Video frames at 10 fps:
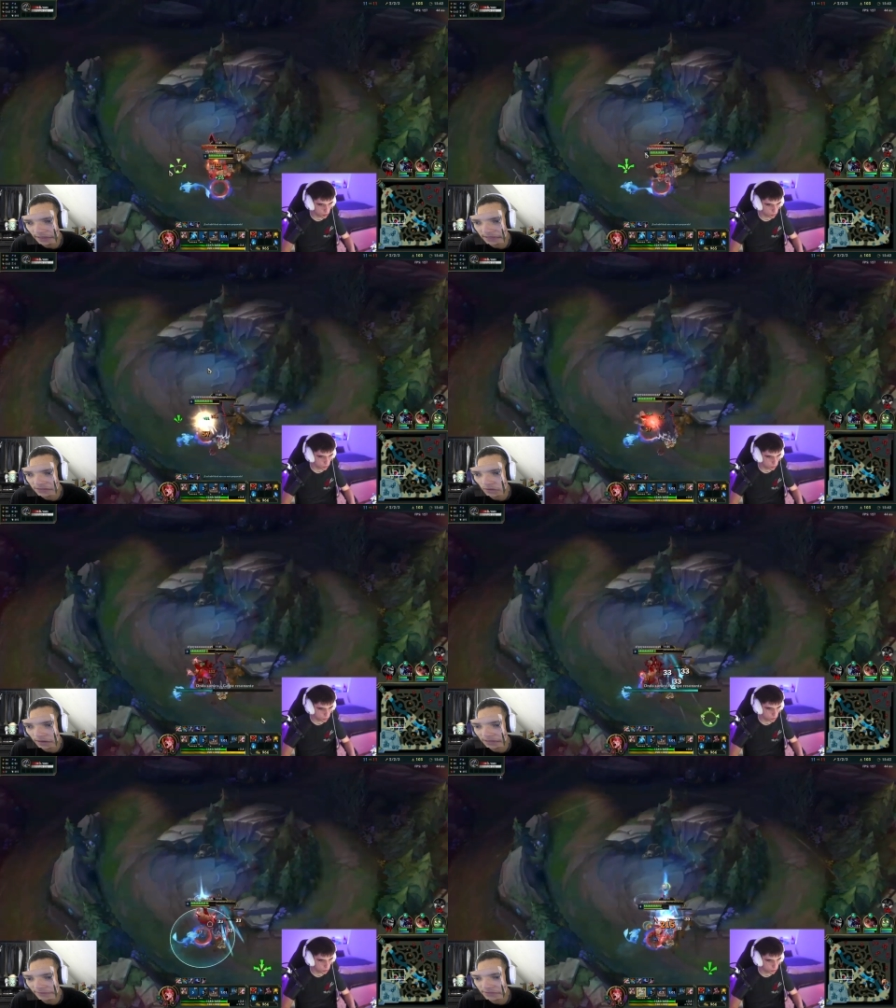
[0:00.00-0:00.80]
he is
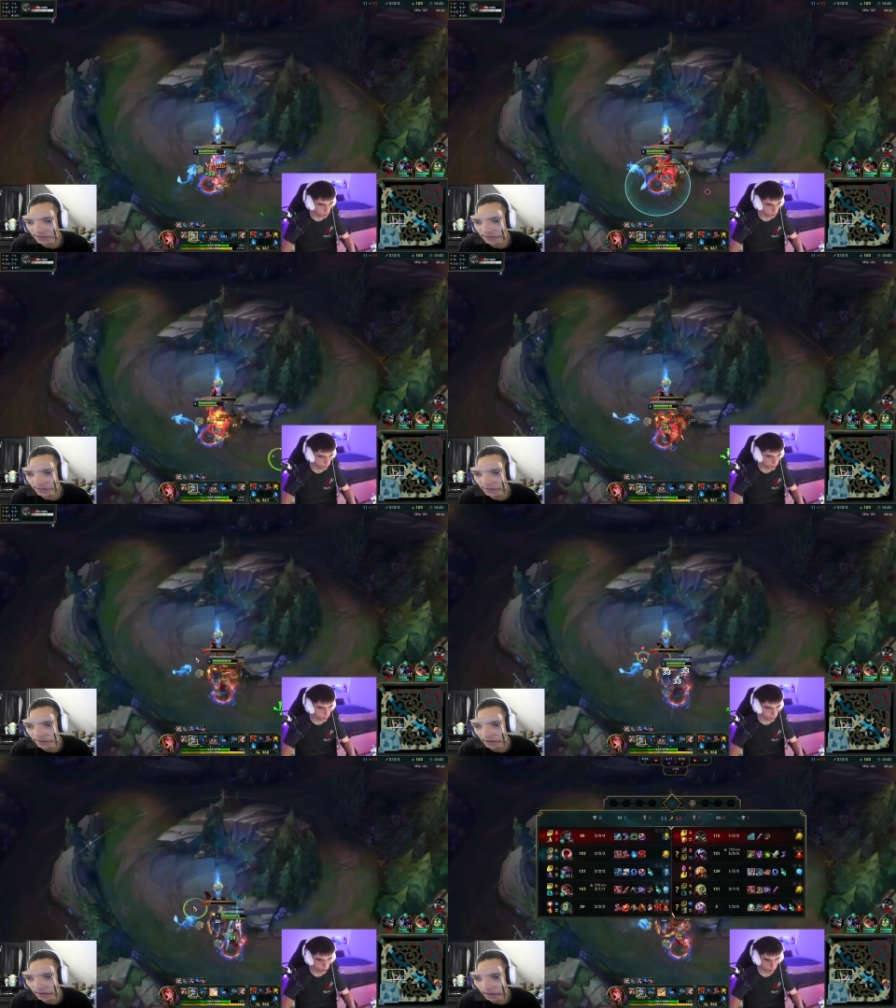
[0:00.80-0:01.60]
quite limited
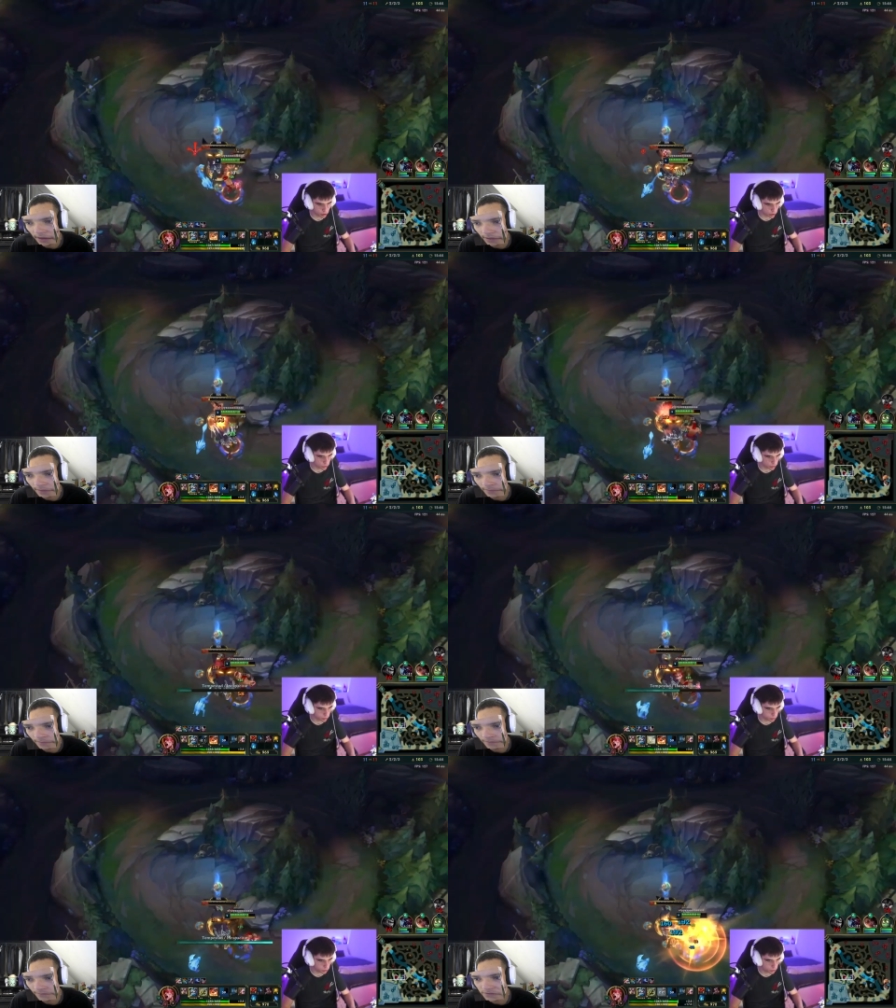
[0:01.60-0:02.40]

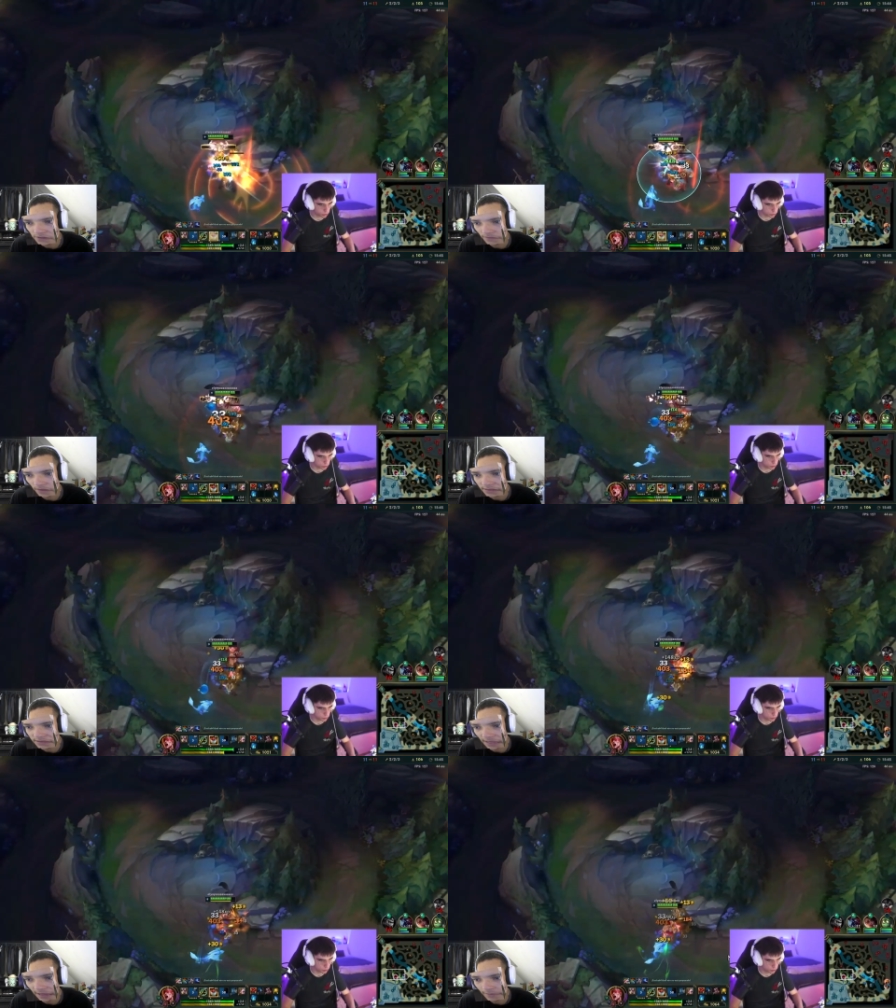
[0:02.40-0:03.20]
um, so far this
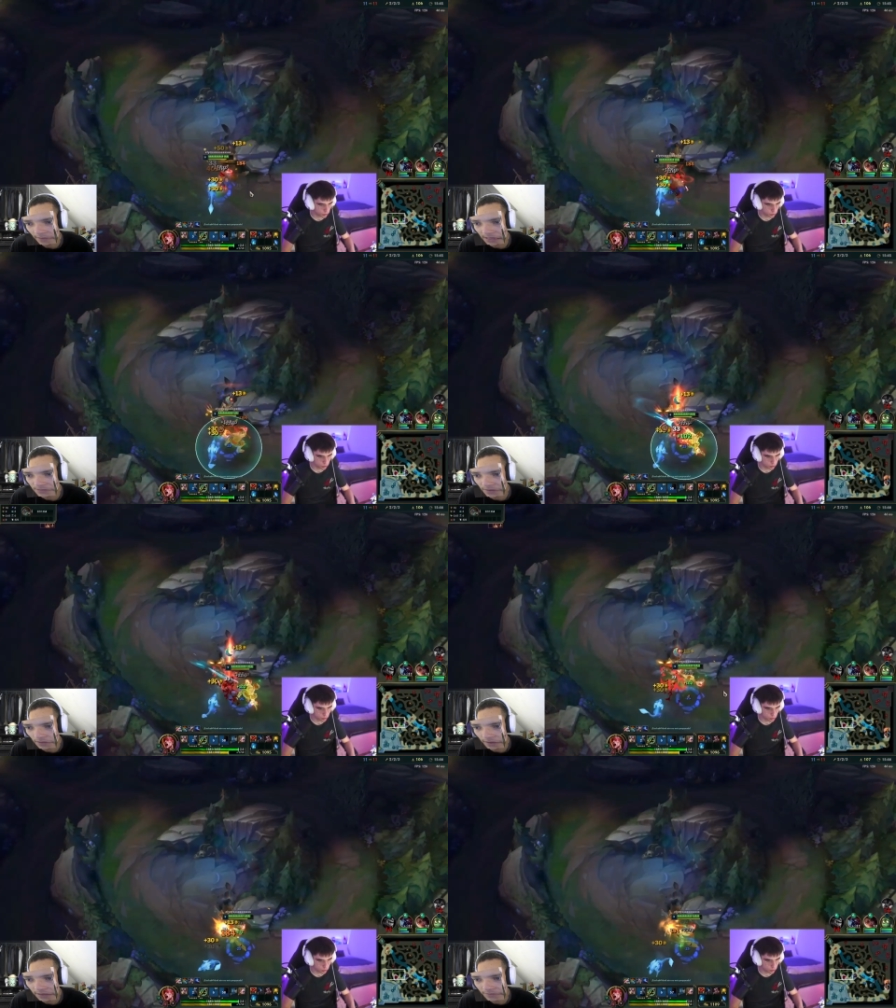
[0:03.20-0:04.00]
game. He has been
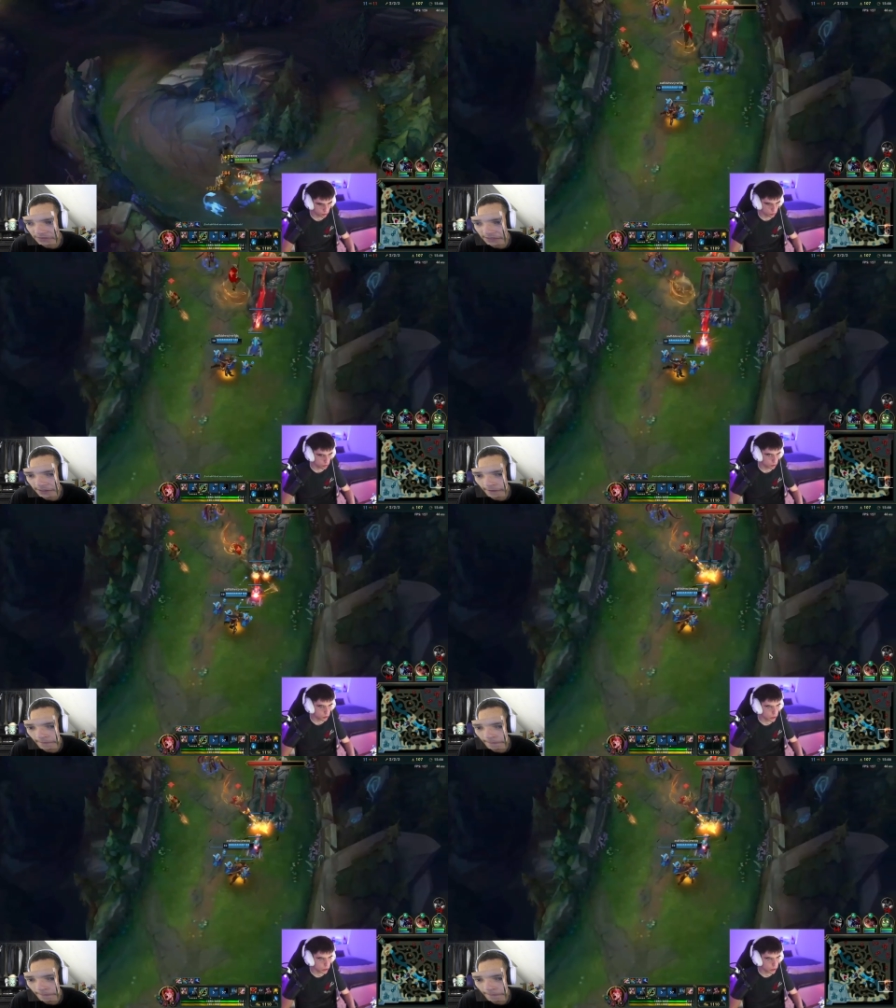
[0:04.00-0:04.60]
quite limited,